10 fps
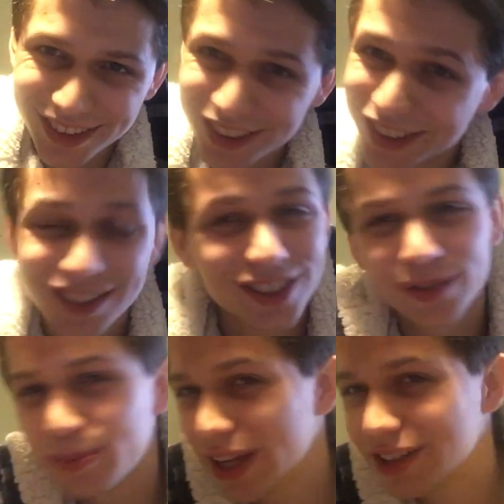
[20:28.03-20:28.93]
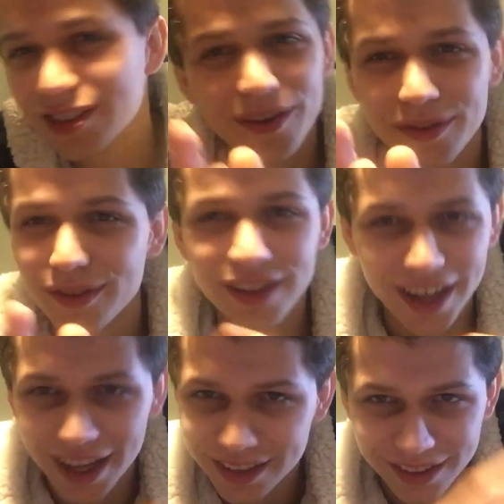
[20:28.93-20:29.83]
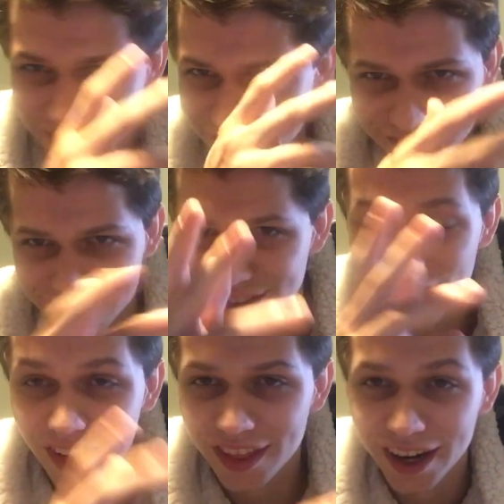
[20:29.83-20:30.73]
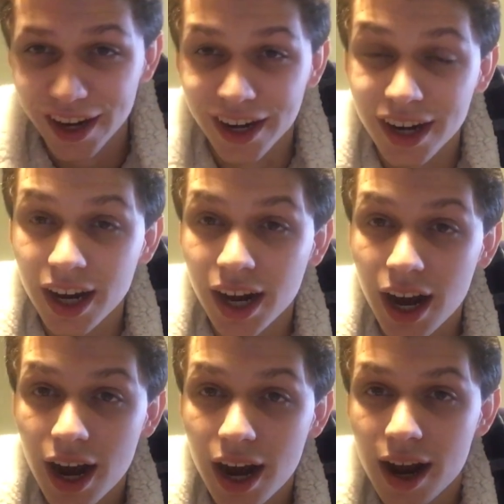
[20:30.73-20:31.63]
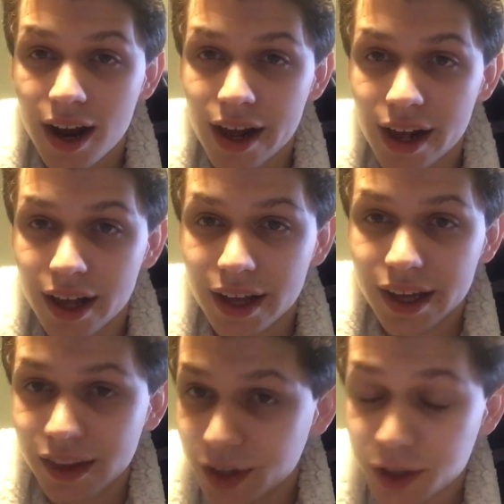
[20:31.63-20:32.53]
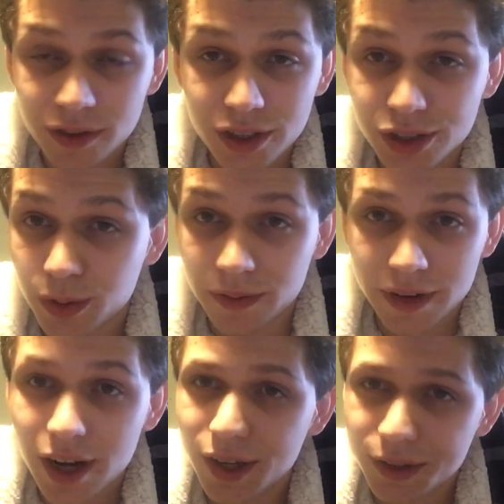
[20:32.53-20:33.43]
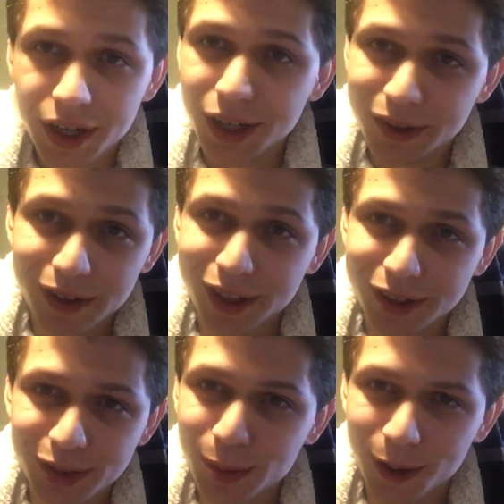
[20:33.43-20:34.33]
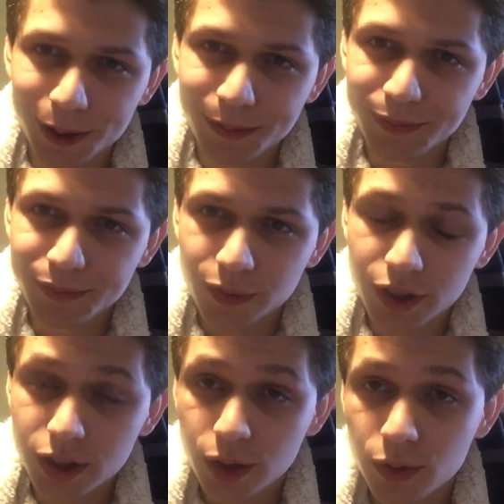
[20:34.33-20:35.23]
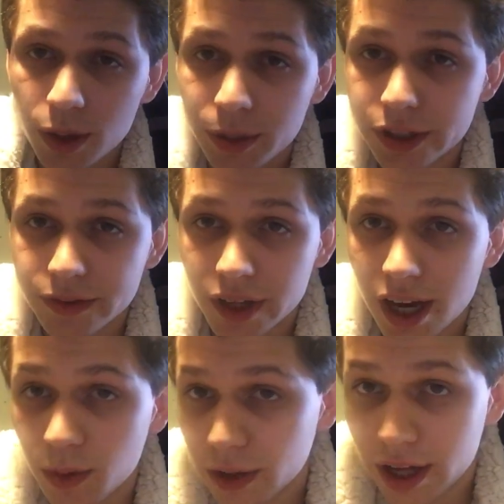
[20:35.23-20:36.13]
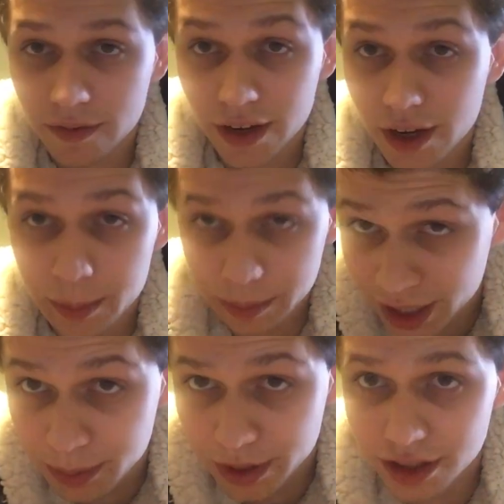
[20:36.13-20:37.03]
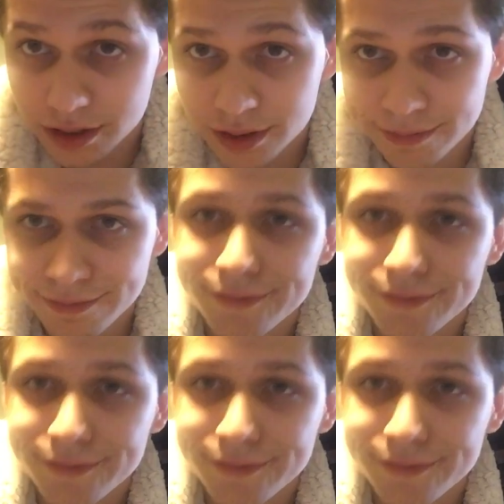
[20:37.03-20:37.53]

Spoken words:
Just based off of that. Let's start there. In the universe, we're very, very freaking small. So if we're a piece of God, we're not a very big piece.